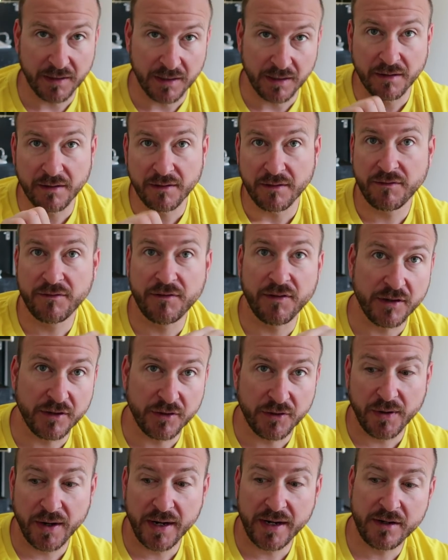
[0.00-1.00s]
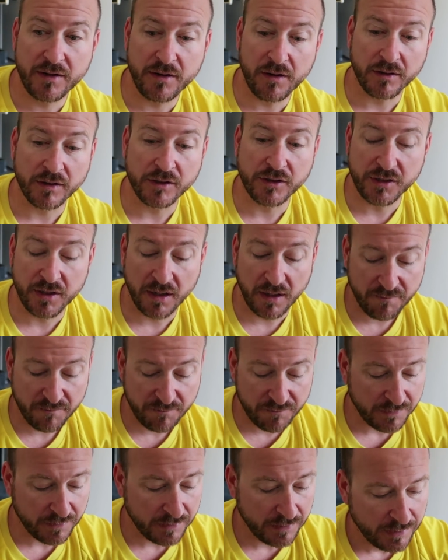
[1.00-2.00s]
uh, front crank called a Schlumpf.